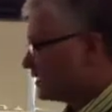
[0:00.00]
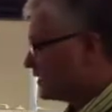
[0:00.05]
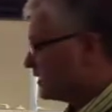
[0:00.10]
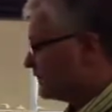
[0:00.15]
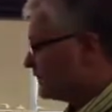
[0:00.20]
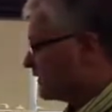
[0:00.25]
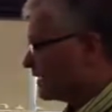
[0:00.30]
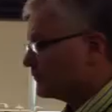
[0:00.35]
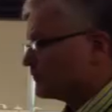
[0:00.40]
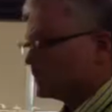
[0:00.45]

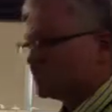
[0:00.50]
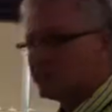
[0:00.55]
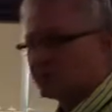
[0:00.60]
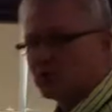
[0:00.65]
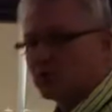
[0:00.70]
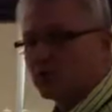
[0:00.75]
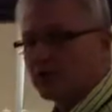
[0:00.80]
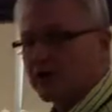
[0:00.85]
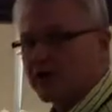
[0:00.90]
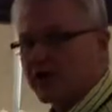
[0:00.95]
If I move it
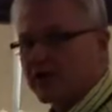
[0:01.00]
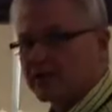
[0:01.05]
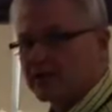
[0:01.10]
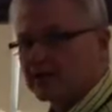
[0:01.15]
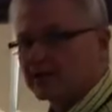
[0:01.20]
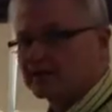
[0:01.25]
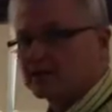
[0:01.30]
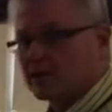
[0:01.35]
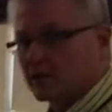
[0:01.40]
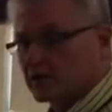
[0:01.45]
away,
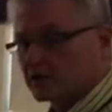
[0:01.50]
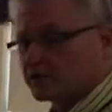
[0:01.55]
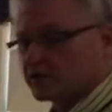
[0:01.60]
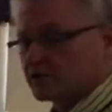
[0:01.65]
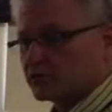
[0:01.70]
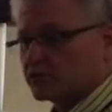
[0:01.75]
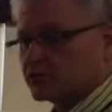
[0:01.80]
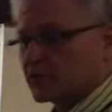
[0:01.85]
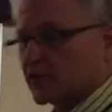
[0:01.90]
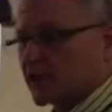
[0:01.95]
it's
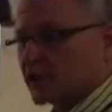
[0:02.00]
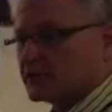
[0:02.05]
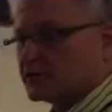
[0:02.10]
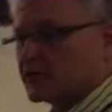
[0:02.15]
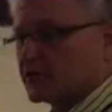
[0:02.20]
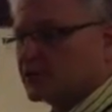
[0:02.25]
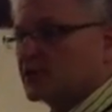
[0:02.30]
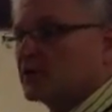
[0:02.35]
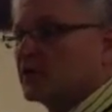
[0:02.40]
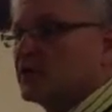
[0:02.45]
also
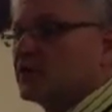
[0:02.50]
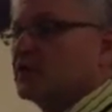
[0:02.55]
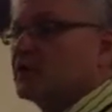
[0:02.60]
changing